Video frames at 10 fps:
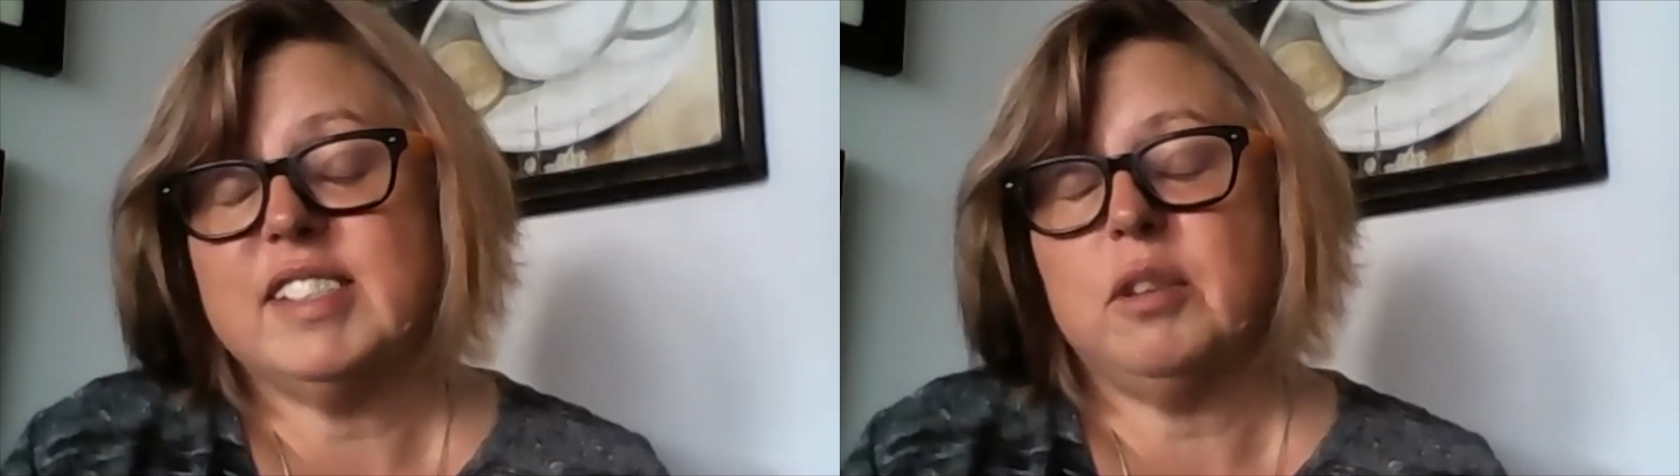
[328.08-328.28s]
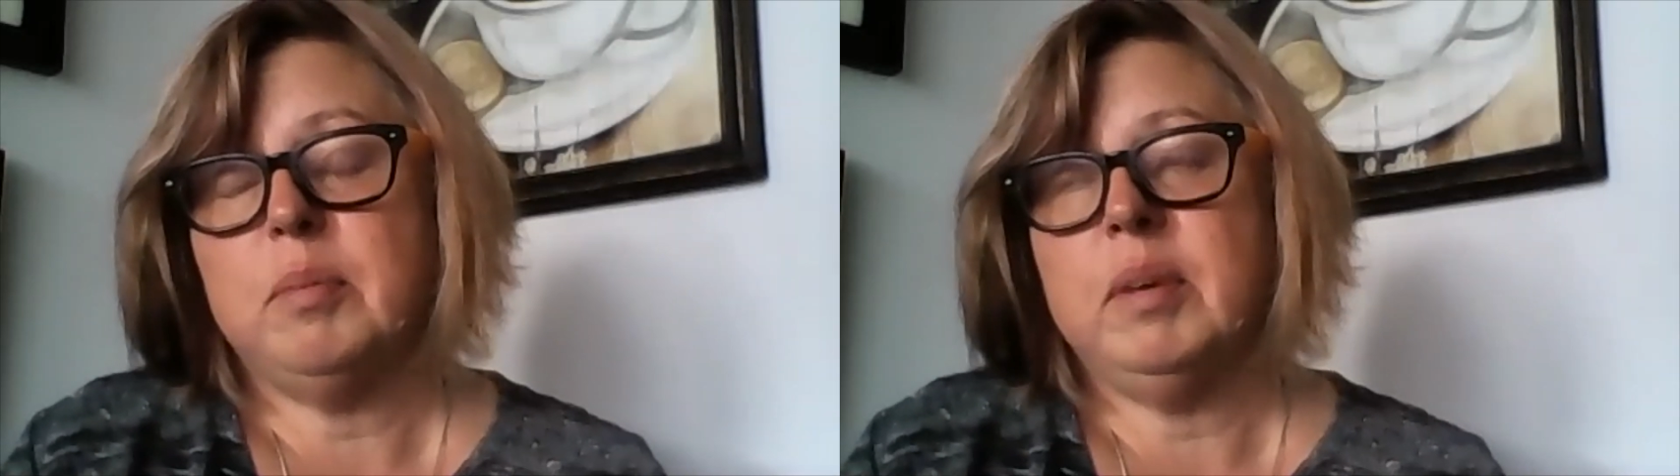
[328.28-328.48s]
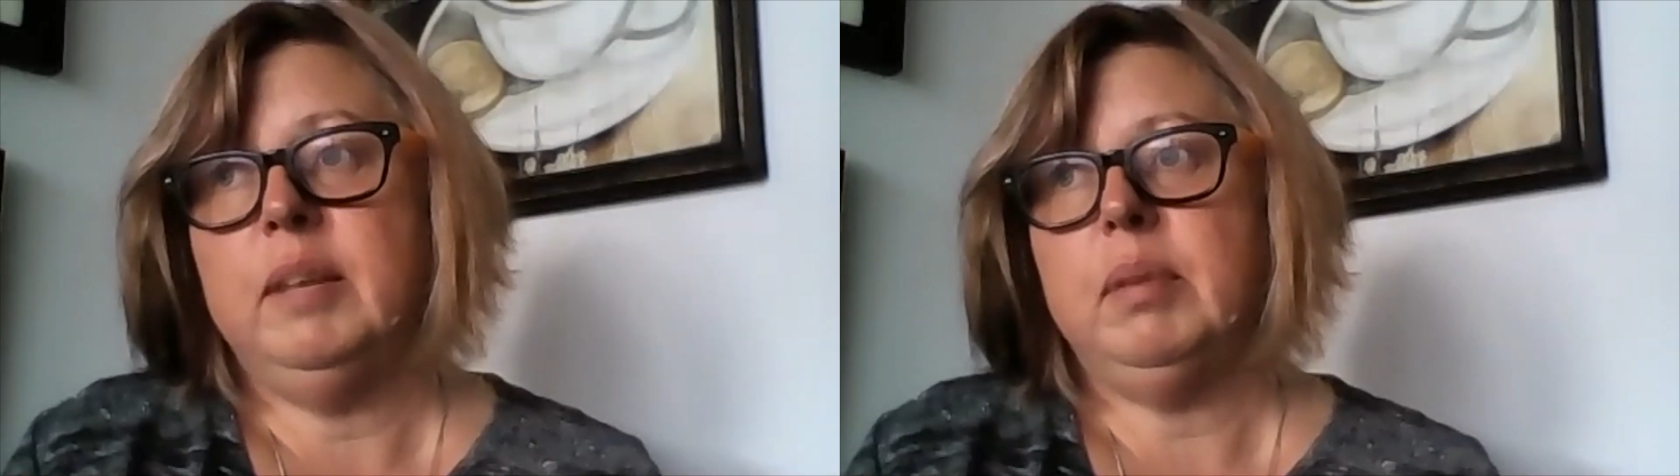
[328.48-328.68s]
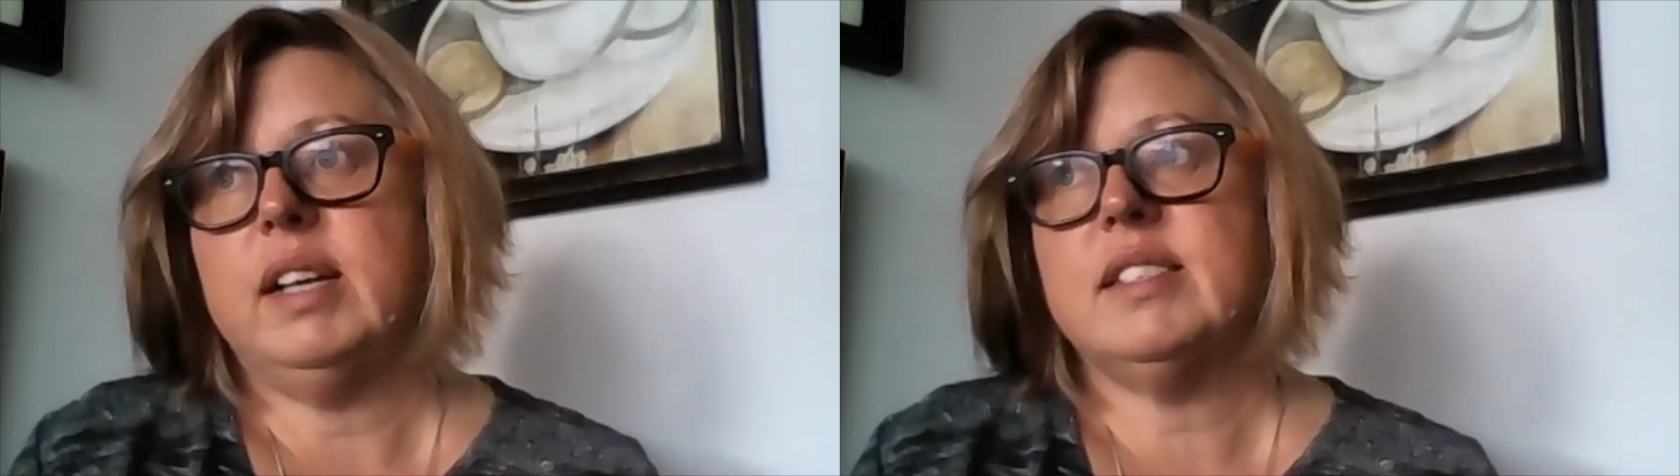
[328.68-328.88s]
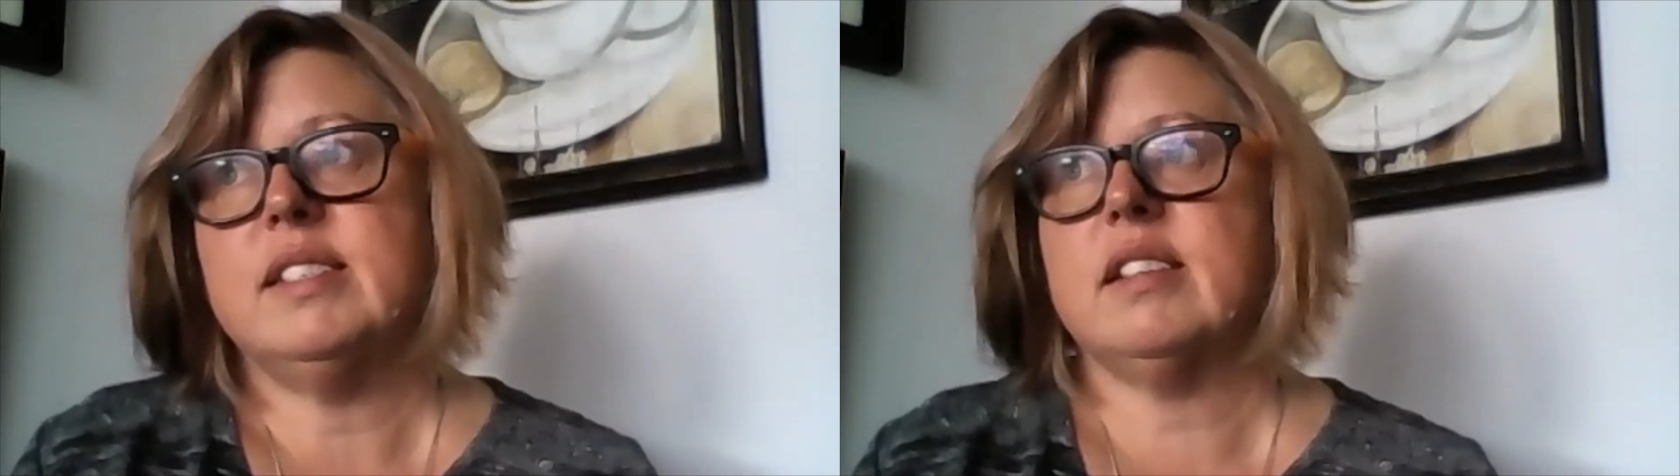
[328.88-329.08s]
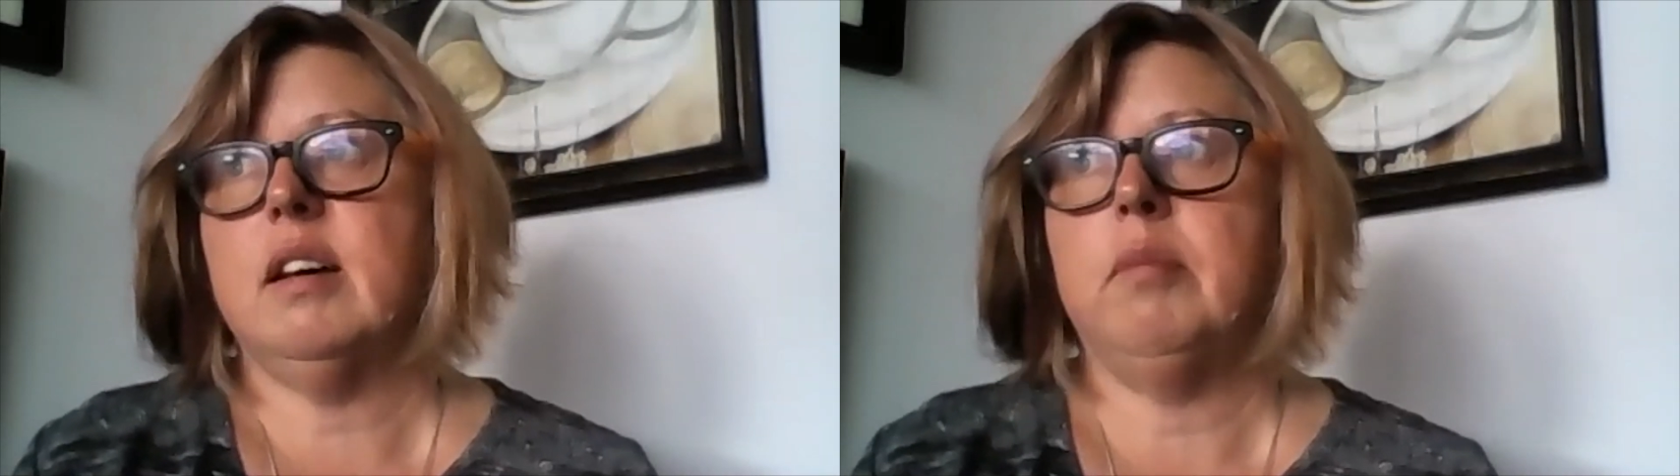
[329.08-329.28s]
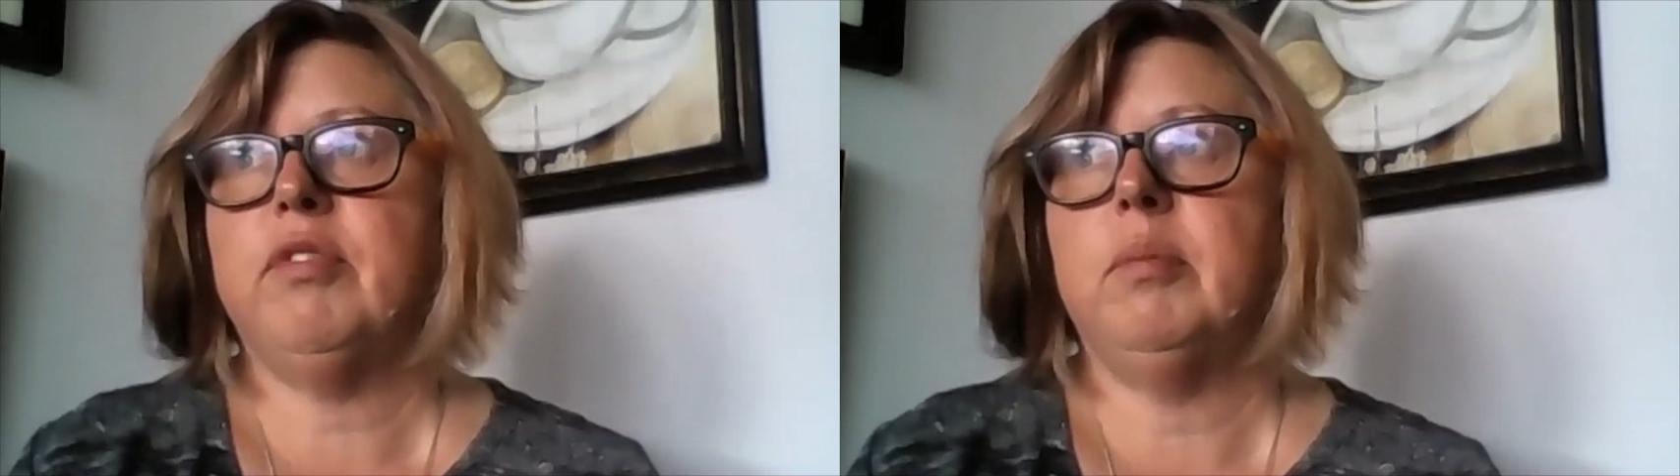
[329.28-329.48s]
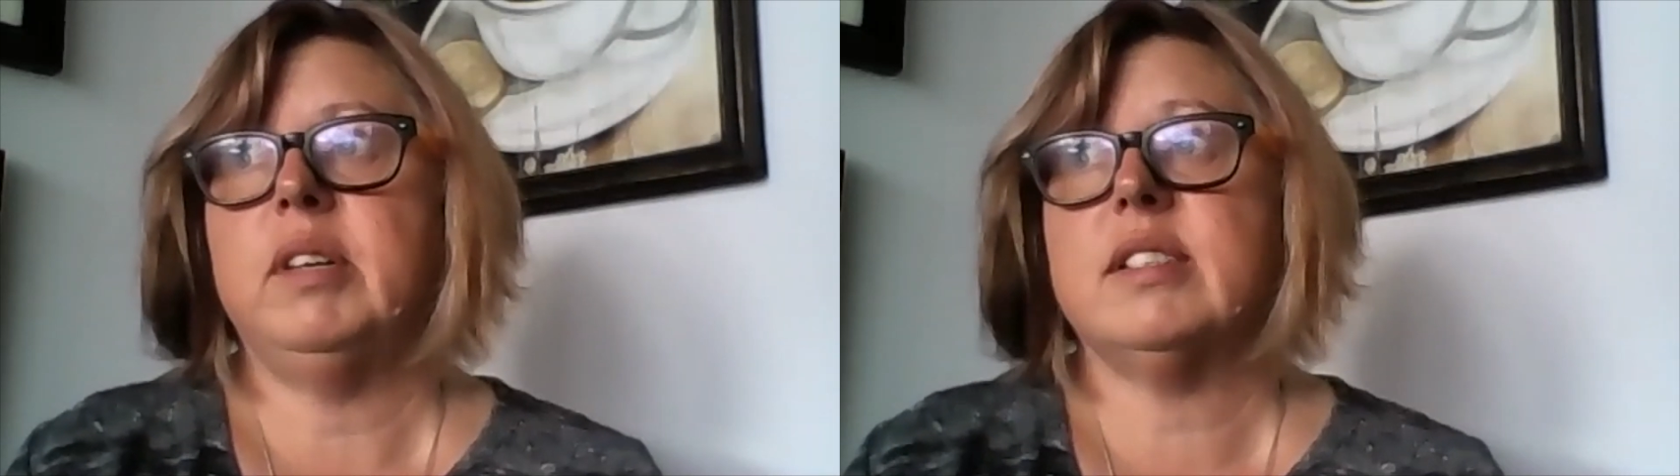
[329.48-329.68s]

so many blessings come from this,